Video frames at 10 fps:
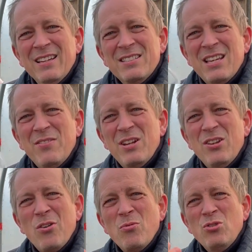save any
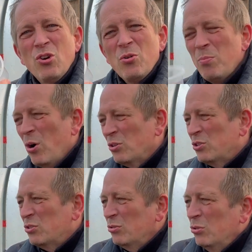of your old yogurt
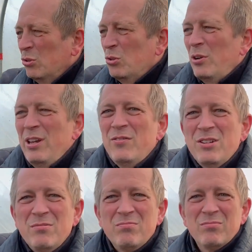pots or
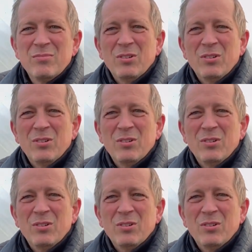even